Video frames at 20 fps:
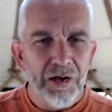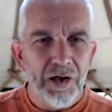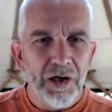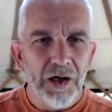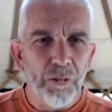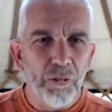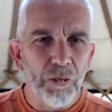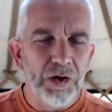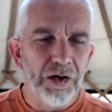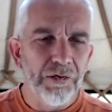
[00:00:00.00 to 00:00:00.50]

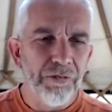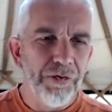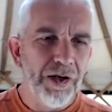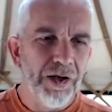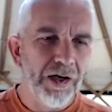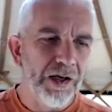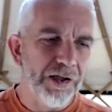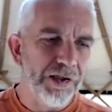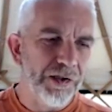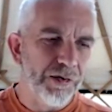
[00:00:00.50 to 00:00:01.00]
And what I
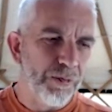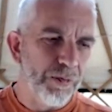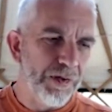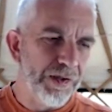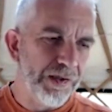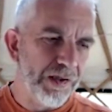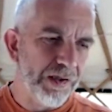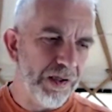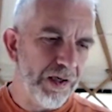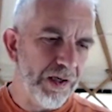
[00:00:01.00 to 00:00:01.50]
realized
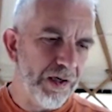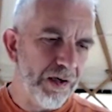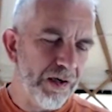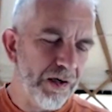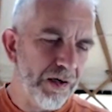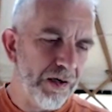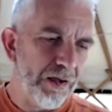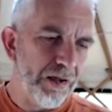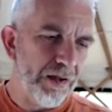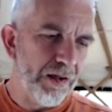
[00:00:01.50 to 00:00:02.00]
was that
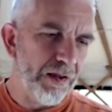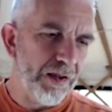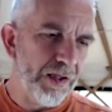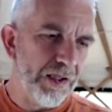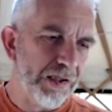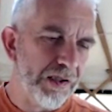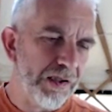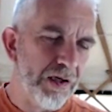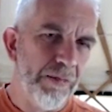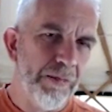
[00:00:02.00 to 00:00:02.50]
the
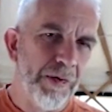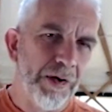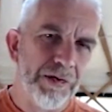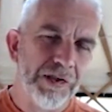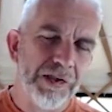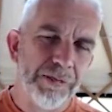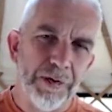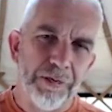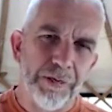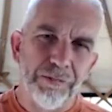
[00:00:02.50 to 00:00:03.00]
time I was
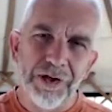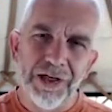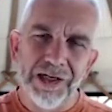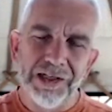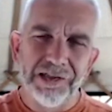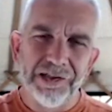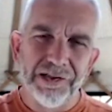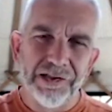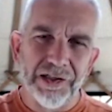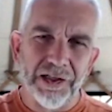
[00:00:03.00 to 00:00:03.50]
spent
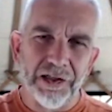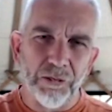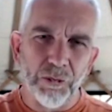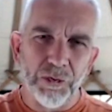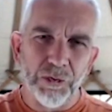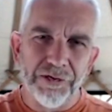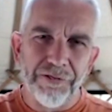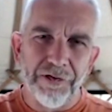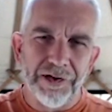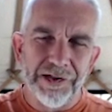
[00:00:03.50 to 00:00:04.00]
practicing
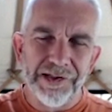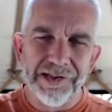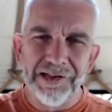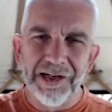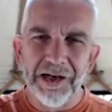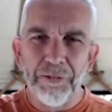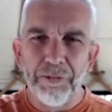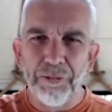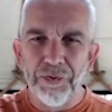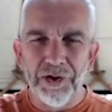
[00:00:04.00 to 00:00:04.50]
was very
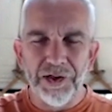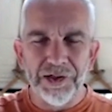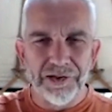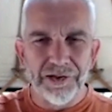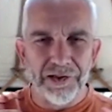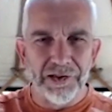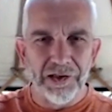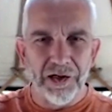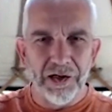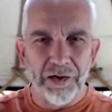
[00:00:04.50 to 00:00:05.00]
separate to the
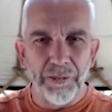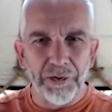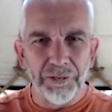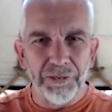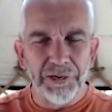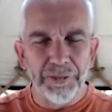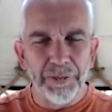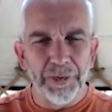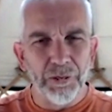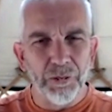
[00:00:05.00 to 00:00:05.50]
time I was
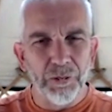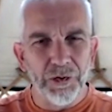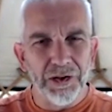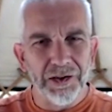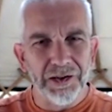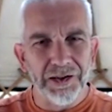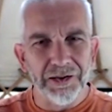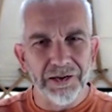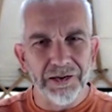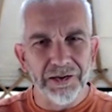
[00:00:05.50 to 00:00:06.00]
spent
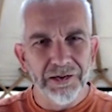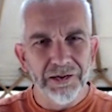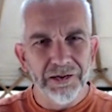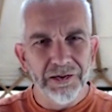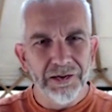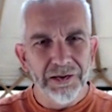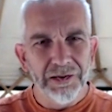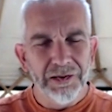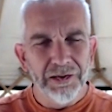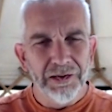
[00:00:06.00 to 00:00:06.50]
working.
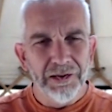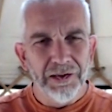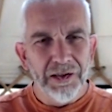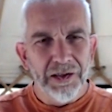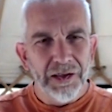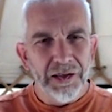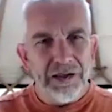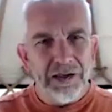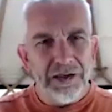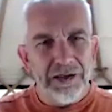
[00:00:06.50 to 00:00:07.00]

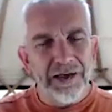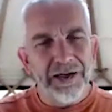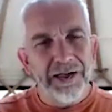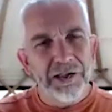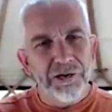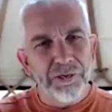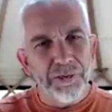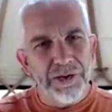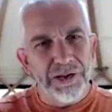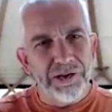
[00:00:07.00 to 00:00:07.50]
And I had
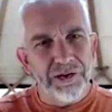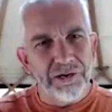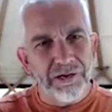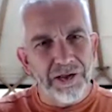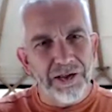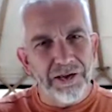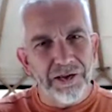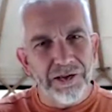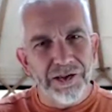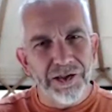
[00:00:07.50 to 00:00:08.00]
to
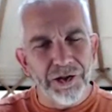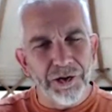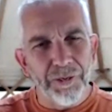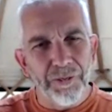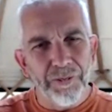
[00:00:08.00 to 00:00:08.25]
integrate the two.